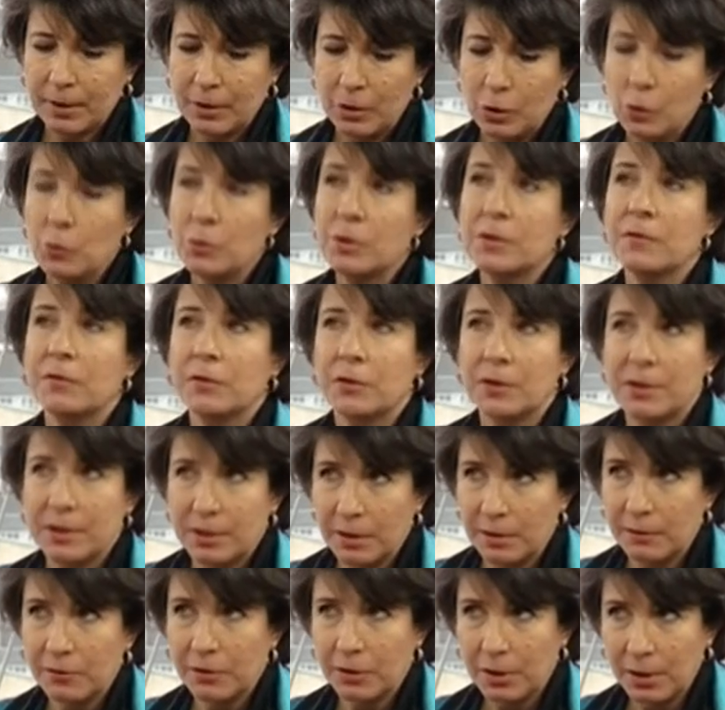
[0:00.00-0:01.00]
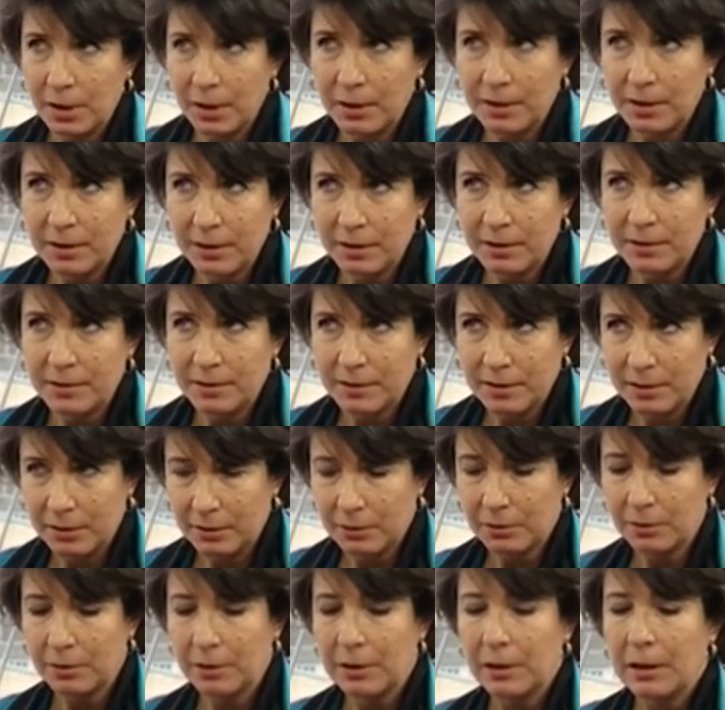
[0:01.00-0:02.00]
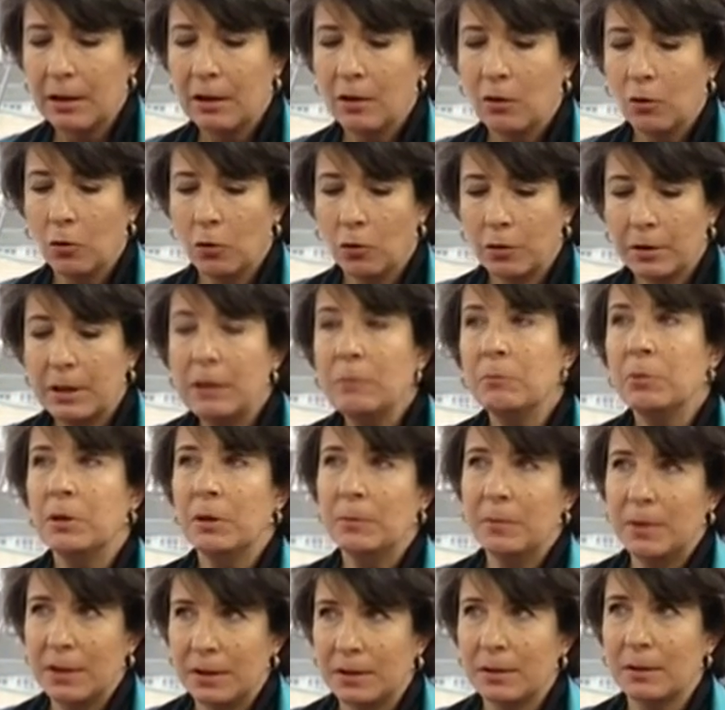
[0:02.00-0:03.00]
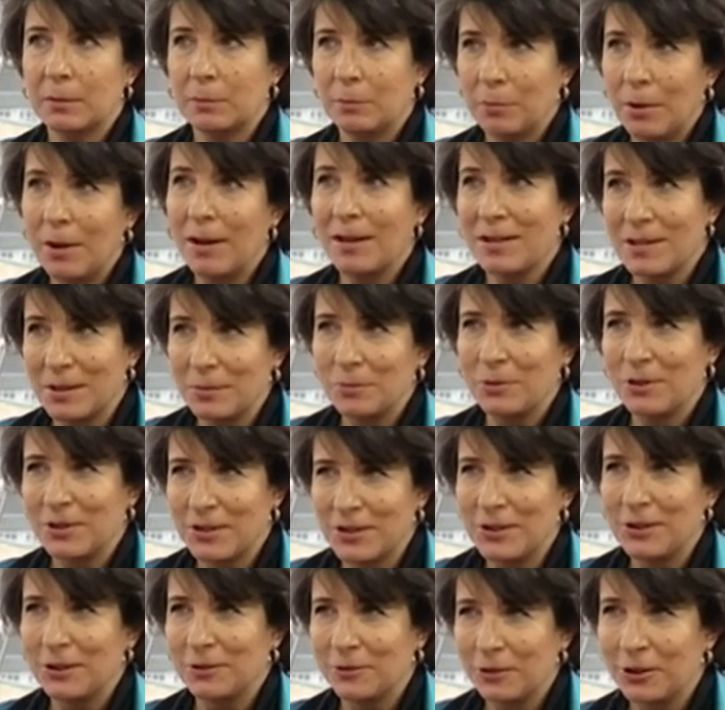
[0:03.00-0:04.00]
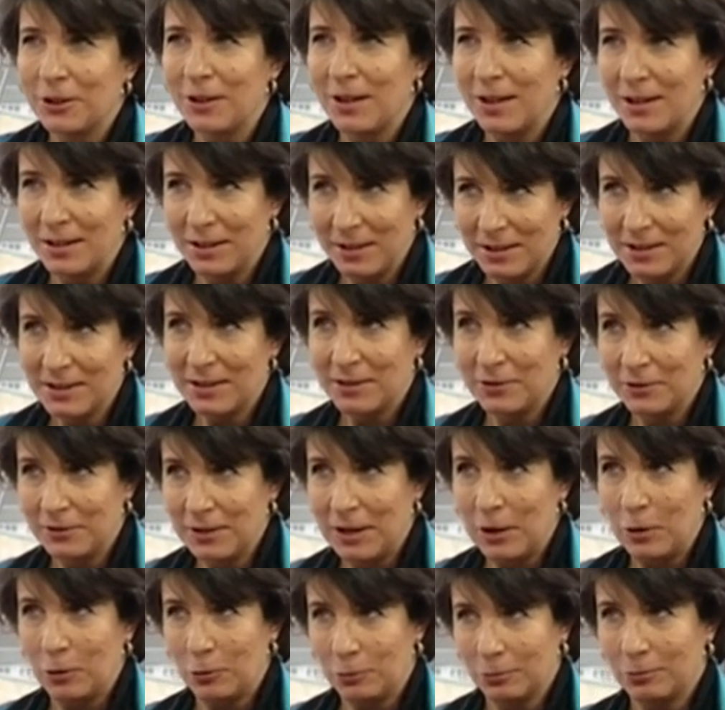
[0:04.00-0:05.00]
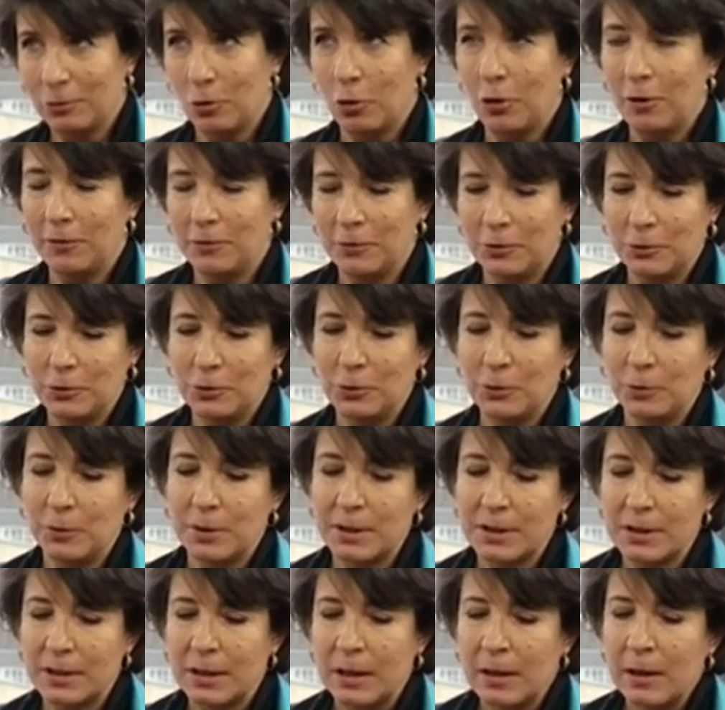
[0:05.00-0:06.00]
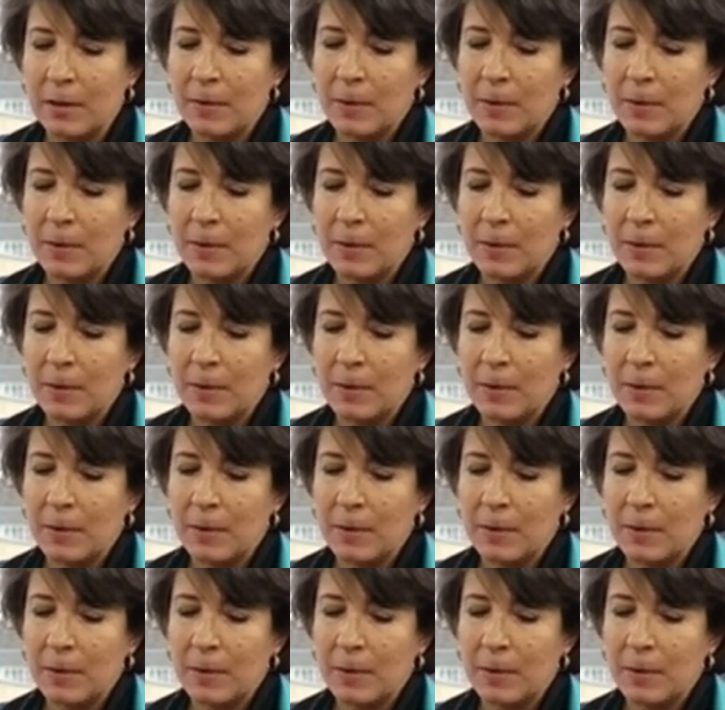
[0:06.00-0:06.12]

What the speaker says: useful silver linings here, or implement the possible silver linings that are now offered to us.